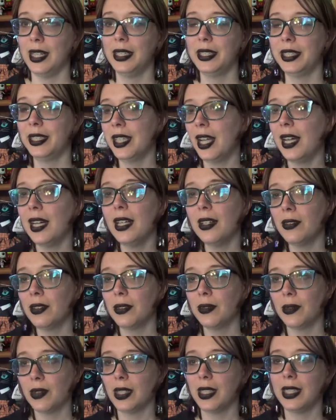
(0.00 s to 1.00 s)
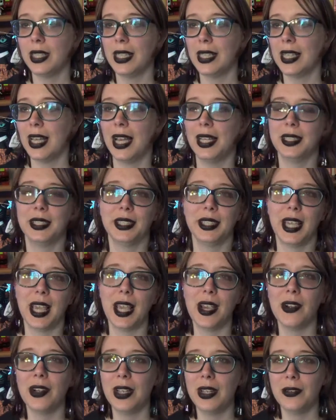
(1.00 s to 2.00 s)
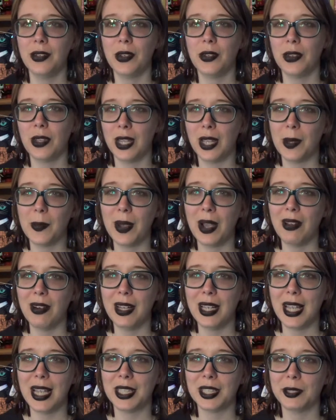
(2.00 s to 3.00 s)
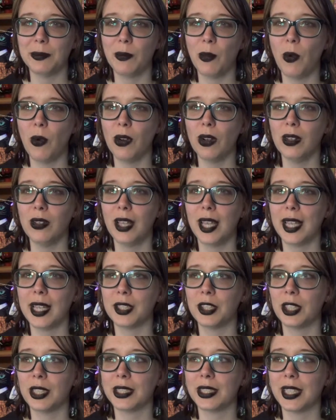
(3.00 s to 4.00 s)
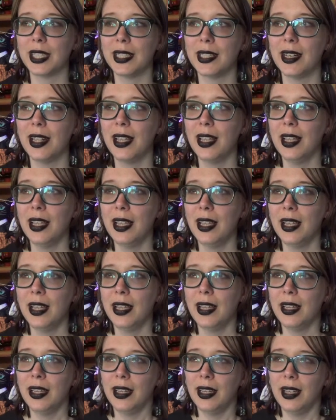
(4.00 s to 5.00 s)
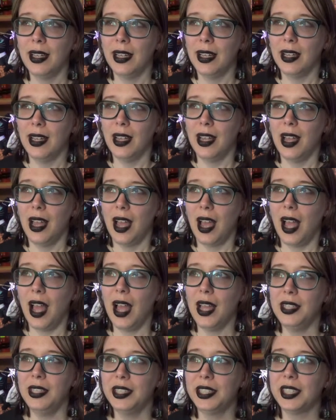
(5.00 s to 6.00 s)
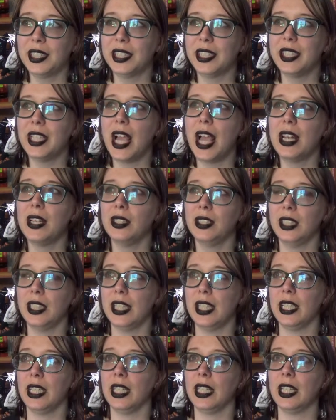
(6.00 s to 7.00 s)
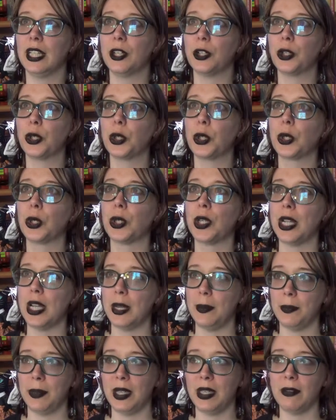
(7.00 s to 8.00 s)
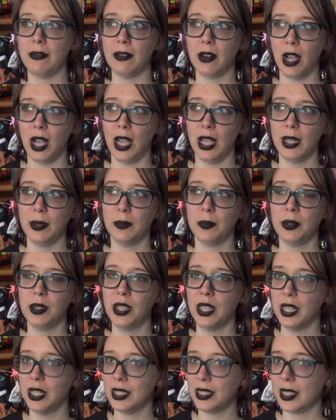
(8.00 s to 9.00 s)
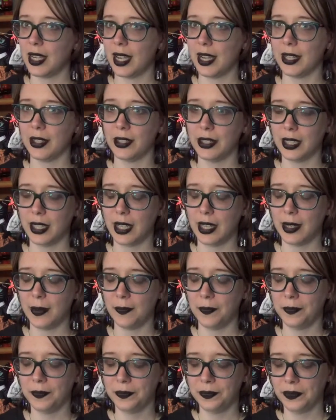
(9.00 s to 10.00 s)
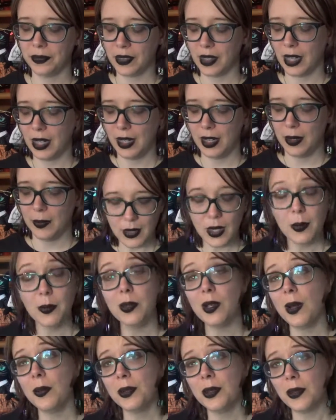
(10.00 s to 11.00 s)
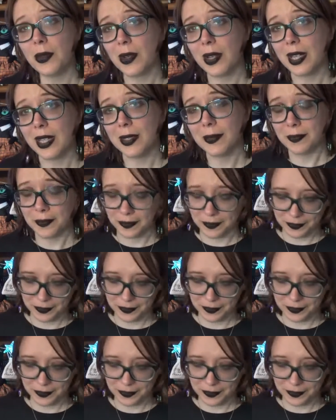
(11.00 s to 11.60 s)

It's not even really that scary if you think about it. It's more like just an unsettling, creepy vibe the entire time. Prompt 3.